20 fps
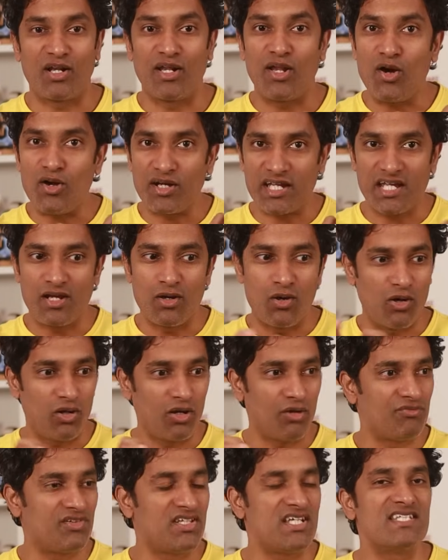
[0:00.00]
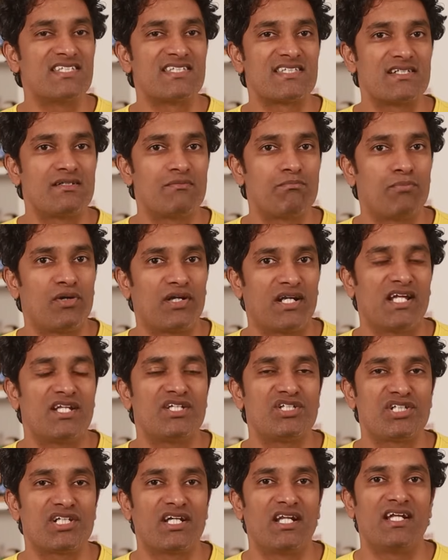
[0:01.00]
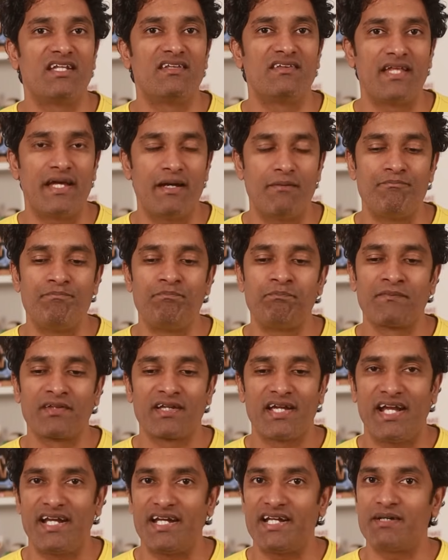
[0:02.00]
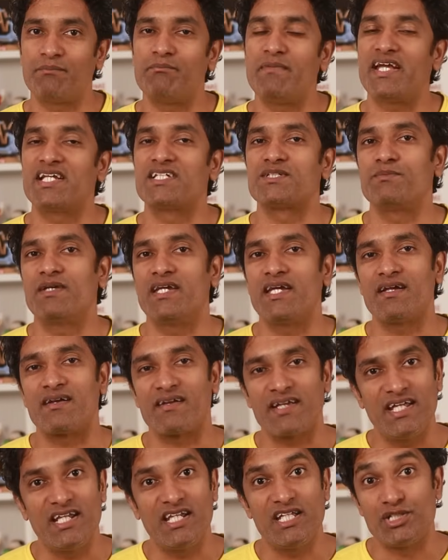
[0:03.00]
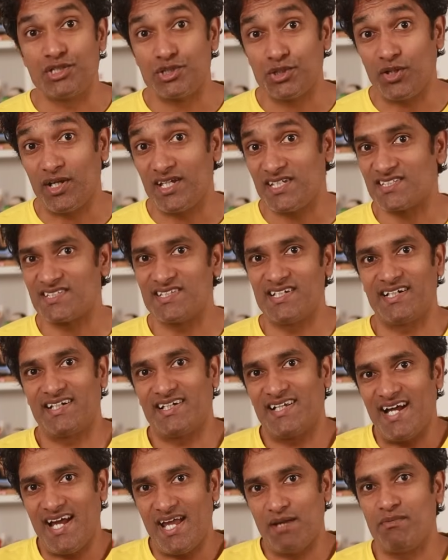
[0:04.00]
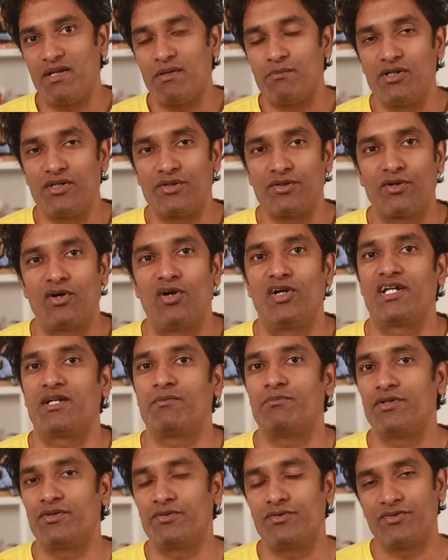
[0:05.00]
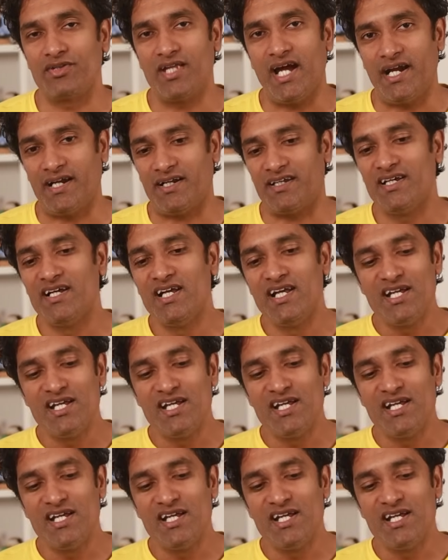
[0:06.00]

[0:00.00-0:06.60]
unlocking all of these potential in them. And it makes me really joyous that I'm able to contribute to that.